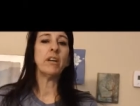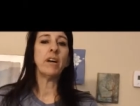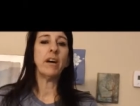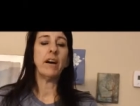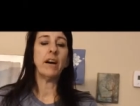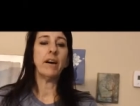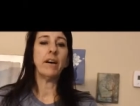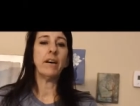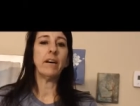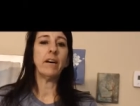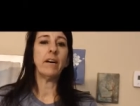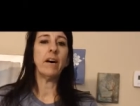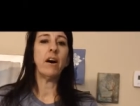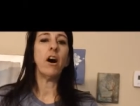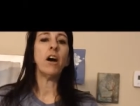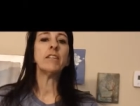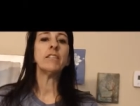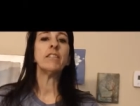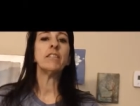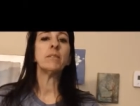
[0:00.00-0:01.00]
uh,
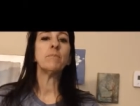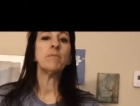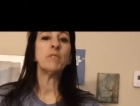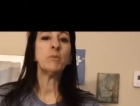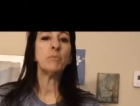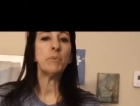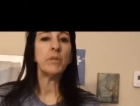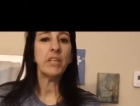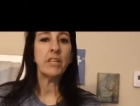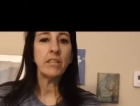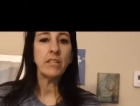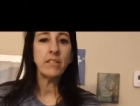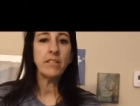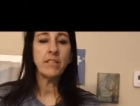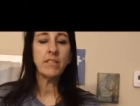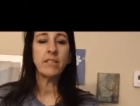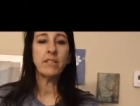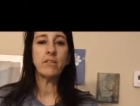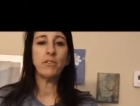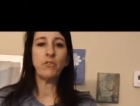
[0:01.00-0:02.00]
Autism
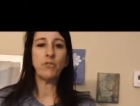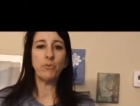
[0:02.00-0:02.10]
Speaks